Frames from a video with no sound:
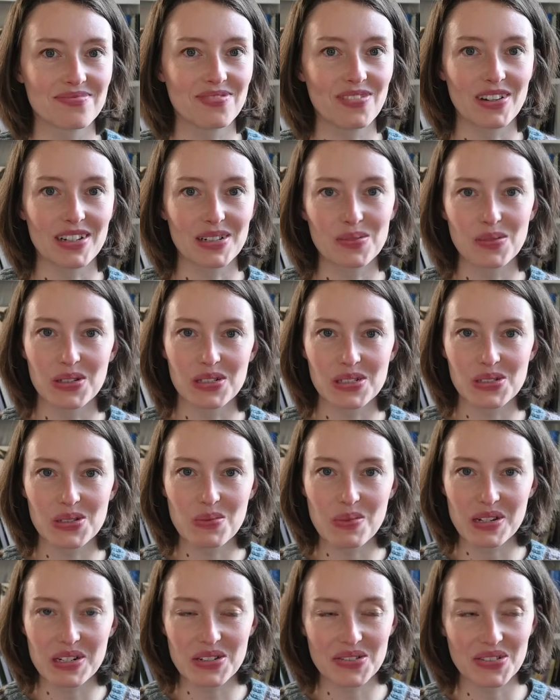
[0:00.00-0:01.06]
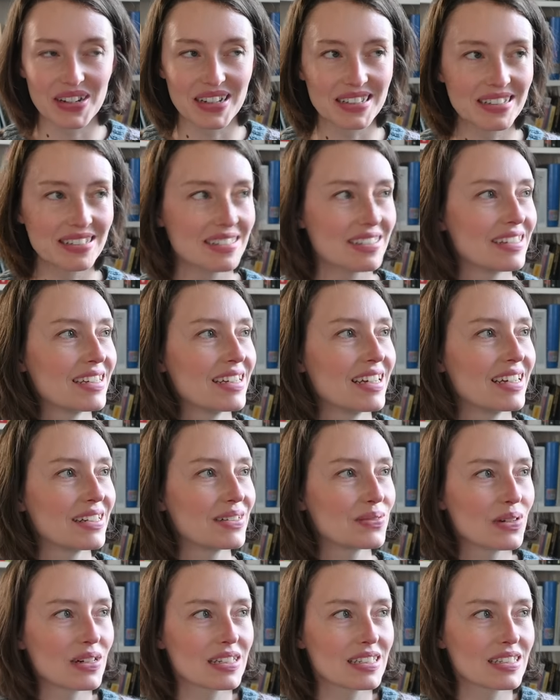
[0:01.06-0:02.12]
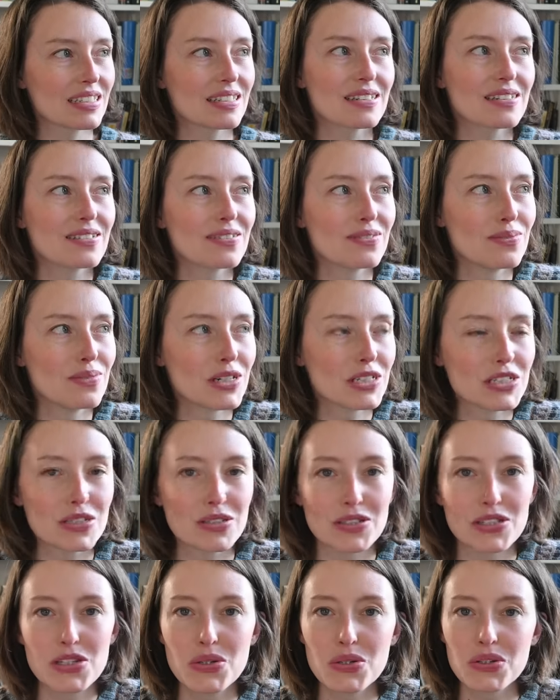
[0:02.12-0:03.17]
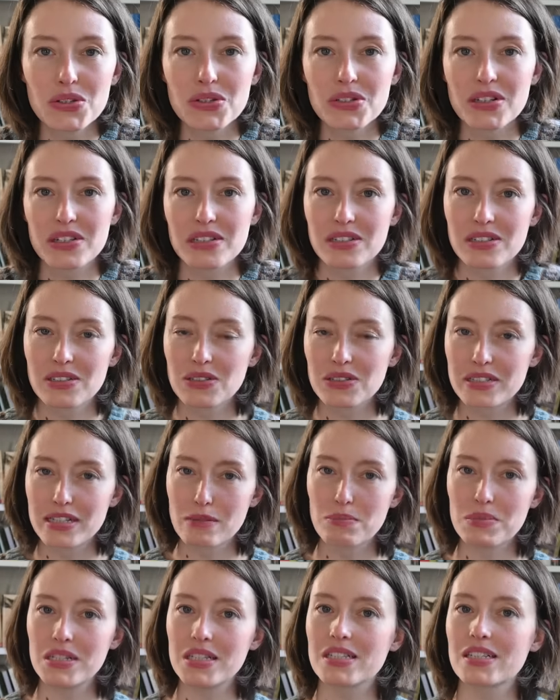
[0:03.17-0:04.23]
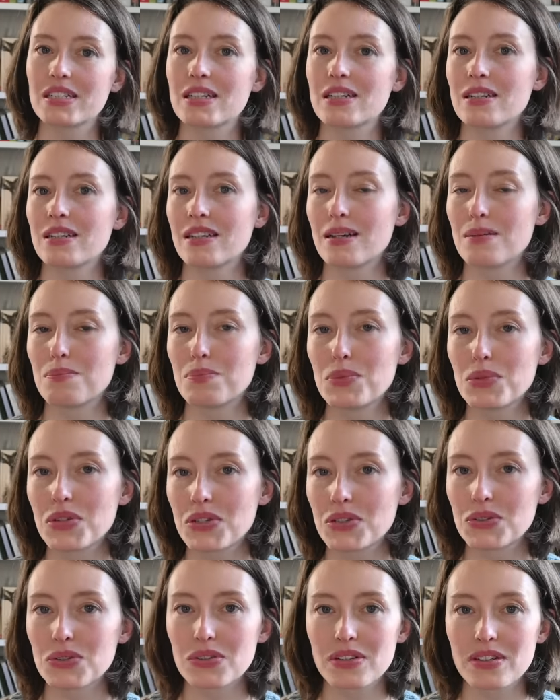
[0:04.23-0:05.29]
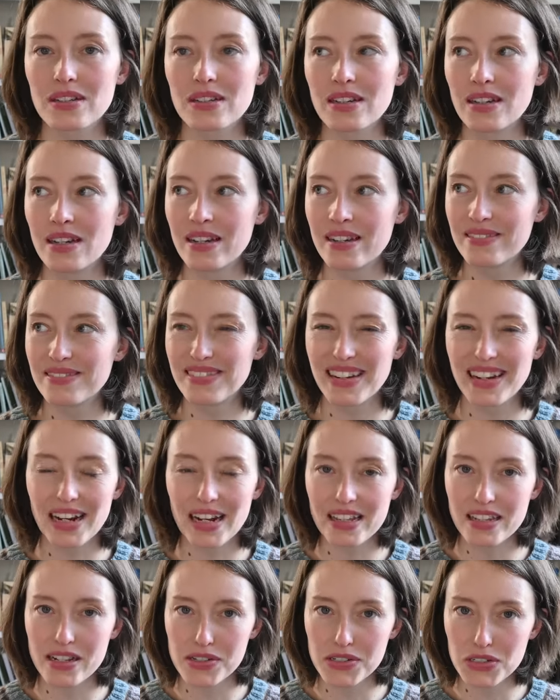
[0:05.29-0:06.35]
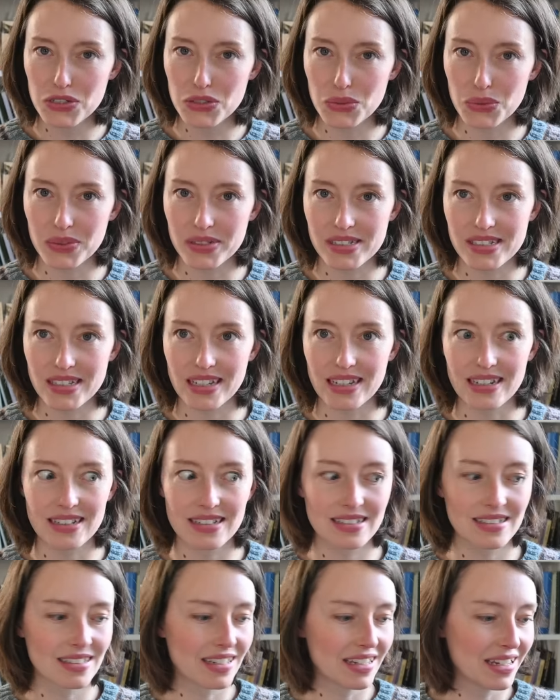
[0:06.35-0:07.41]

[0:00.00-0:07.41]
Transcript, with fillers: thought it was so much fun and what what cuter could there be than a book nook with a little yarn store inside